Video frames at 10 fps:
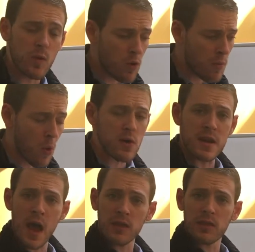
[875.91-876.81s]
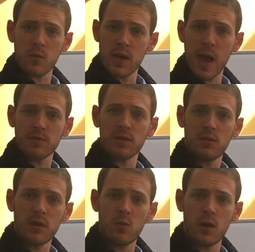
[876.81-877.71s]
We will mourn death, and we
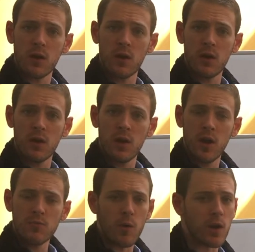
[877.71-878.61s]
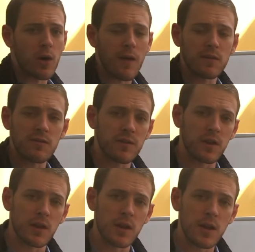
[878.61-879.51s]
absolutely will, but we don't have to
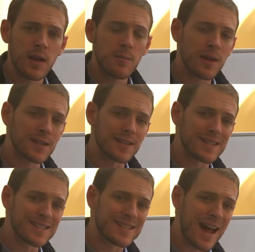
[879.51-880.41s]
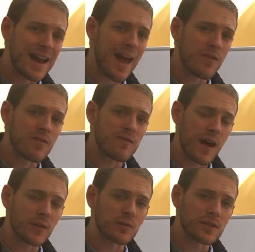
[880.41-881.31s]
fear it because it does not have the
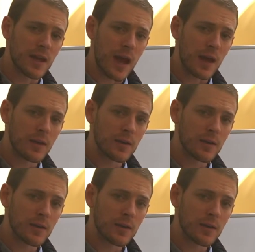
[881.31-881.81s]
final say.